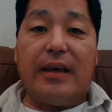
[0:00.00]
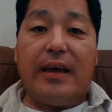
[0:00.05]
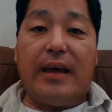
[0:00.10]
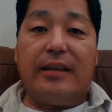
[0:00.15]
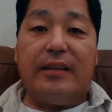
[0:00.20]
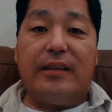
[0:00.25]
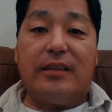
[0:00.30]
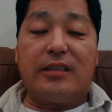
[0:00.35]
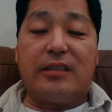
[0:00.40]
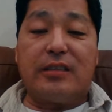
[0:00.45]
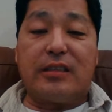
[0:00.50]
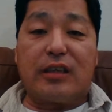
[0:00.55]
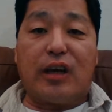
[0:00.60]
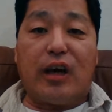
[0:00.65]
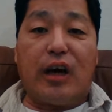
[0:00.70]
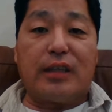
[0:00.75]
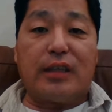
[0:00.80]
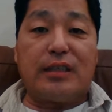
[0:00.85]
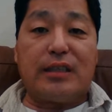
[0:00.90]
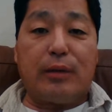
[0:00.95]
and this is a
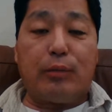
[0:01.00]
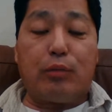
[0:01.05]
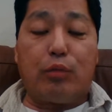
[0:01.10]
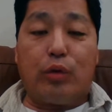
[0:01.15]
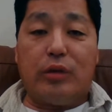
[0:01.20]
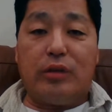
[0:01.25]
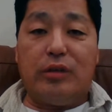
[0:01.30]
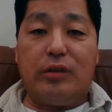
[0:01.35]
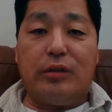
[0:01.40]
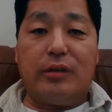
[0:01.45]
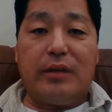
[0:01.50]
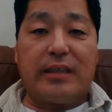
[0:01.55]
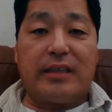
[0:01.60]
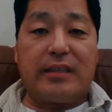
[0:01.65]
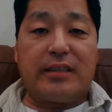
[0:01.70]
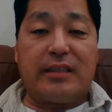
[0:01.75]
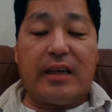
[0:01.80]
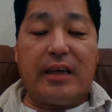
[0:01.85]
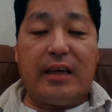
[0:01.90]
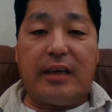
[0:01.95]
concept where you,
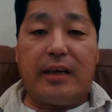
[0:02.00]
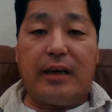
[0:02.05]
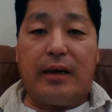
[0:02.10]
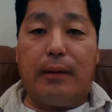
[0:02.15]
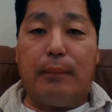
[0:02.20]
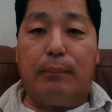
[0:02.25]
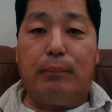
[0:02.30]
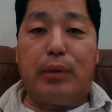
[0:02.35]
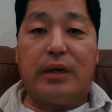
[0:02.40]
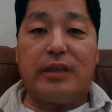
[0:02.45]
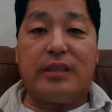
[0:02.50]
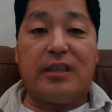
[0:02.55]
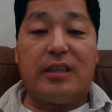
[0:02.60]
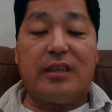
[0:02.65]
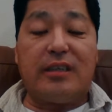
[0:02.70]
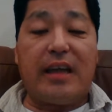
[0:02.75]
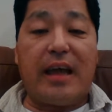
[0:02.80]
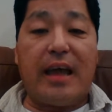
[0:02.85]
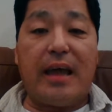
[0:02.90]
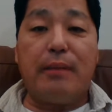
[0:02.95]
let's say,
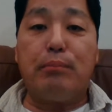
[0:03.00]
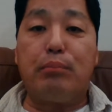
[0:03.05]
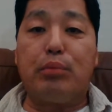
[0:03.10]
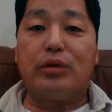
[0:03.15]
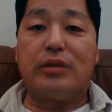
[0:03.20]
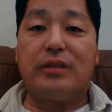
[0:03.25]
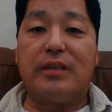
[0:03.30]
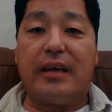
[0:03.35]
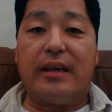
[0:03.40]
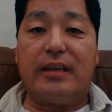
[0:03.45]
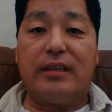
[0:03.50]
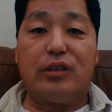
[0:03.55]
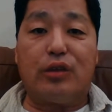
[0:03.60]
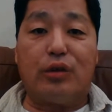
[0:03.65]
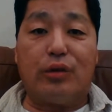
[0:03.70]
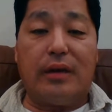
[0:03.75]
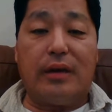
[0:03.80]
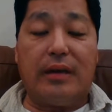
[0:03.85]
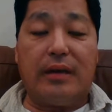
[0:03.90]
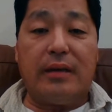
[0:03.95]
budget 10%.
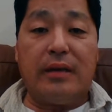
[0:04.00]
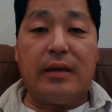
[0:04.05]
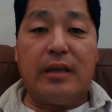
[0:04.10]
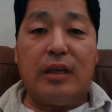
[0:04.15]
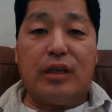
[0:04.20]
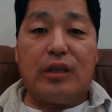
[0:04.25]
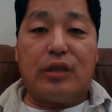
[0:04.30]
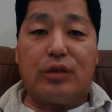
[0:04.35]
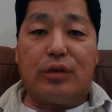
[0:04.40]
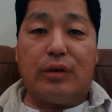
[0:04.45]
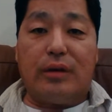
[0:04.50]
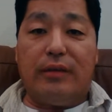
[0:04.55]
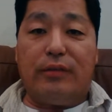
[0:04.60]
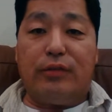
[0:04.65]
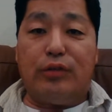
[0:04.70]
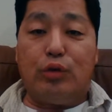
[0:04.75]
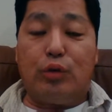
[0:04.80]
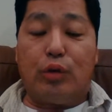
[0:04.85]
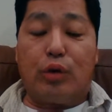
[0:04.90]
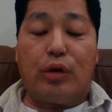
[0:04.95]
So
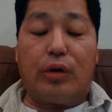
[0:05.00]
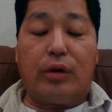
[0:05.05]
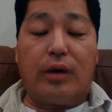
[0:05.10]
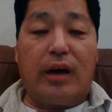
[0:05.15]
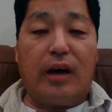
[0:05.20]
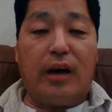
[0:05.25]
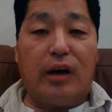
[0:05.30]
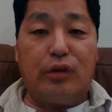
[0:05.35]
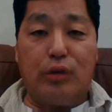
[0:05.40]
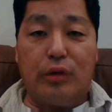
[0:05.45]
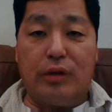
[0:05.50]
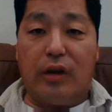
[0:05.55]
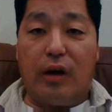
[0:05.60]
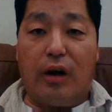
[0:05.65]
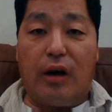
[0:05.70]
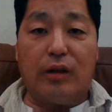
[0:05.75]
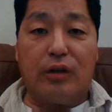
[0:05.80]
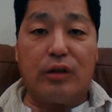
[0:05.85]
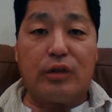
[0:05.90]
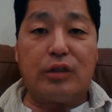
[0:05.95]
if you earn
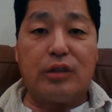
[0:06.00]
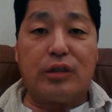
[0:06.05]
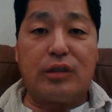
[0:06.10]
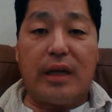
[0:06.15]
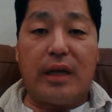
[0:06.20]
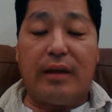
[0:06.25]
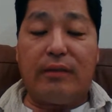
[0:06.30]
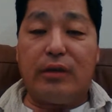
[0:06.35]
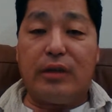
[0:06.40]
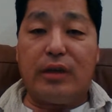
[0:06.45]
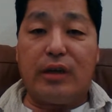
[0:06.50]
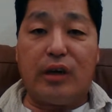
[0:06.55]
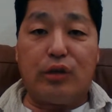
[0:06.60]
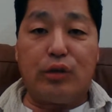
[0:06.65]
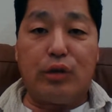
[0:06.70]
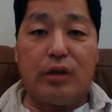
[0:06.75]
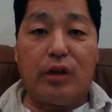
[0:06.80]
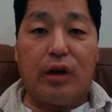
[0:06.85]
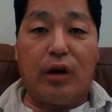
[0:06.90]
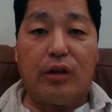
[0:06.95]
$100, every
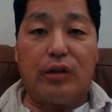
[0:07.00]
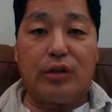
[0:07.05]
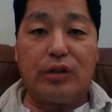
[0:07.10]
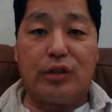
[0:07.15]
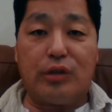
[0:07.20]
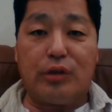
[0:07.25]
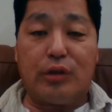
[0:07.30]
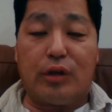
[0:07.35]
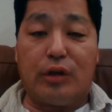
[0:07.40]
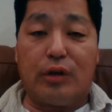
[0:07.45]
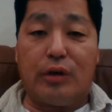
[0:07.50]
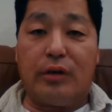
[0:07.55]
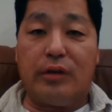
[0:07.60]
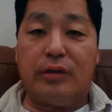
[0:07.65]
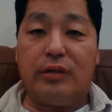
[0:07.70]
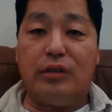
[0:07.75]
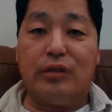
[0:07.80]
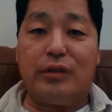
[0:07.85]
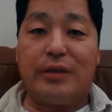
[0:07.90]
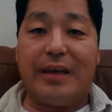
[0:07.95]
$100 you
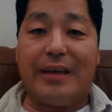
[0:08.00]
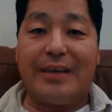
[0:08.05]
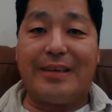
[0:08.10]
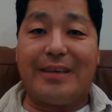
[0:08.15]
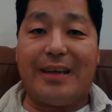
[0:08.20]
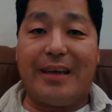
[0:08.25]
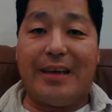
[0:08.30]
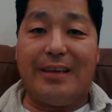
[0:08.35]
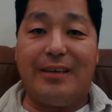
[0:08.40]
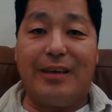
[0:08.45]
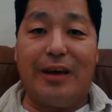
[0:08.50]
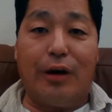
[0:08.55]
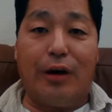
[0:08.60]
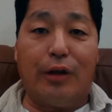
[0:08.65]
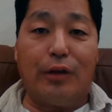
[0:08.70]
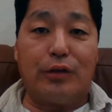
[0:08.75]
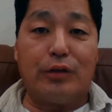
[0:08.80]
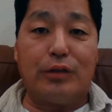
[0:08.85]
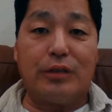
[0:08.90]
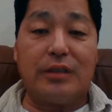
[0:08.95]
earn, you take
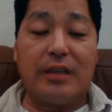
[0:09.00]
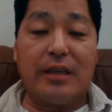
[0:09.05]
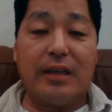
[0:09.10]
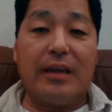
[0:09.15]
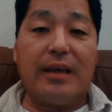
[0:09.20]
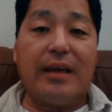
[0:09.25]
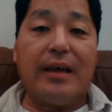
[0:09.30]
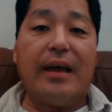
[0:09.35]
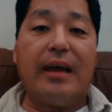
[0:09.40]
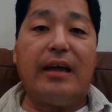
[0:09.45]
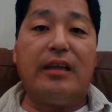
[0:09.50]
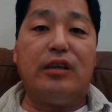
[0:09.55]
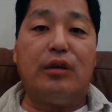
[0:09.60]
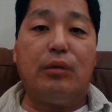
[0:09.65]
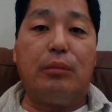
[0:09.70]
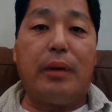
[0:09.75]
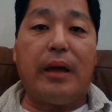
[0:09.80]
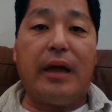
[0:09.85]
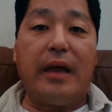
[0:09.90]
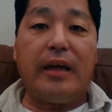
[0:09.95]
$10 and
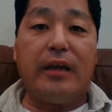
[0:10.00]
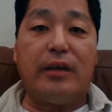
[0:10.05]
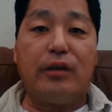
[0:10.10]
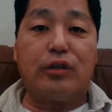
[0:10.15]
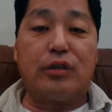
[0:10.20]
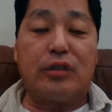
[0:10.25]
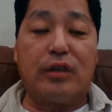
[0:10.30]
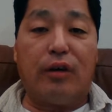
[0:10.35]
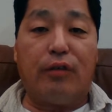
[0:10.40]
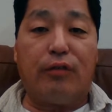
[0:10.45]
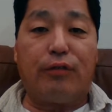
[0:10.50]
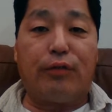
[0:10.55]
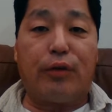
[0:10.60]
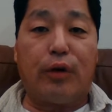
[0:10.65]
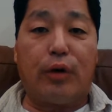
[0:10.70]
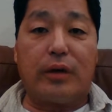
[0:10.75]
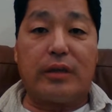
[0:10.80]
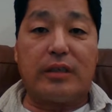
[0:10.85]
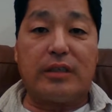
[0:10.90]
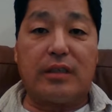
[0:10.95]
you pay yourself
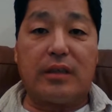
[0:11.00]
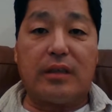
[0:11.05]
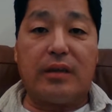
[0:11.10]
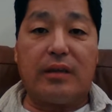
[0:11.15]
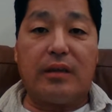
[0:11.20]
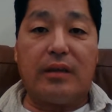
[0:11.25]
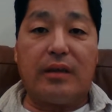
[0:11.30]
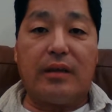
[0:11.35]
first.